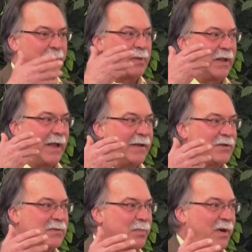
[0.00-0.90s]

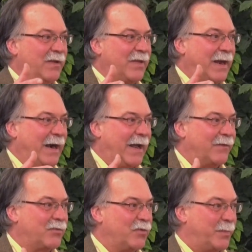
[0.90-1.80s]
plants breathe in and
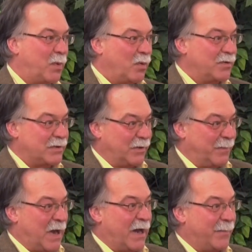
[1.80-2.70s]
out through the pores on the
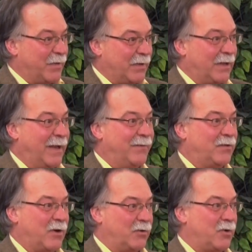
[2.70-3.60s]
bottom of the leaves, it's
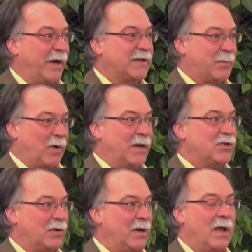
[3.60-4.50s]
called
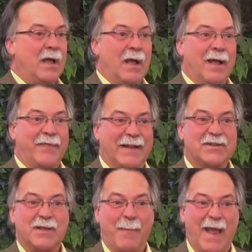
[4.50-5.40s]
transpiration, that's
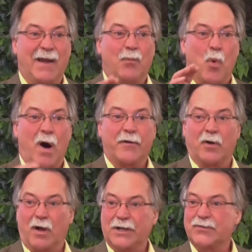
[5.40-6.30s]
the main water
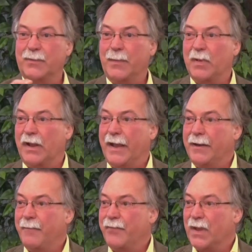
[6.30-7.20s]
loss from the plant,
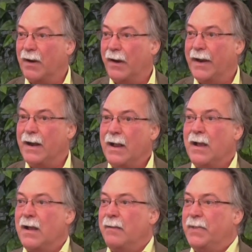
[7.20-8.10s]
all right?
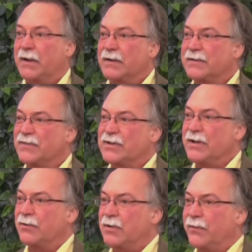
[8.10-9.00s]
Because of
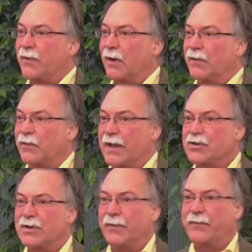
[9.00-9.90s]
CO2
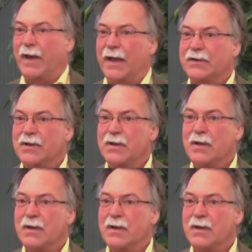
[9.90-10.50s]
fertilization effect,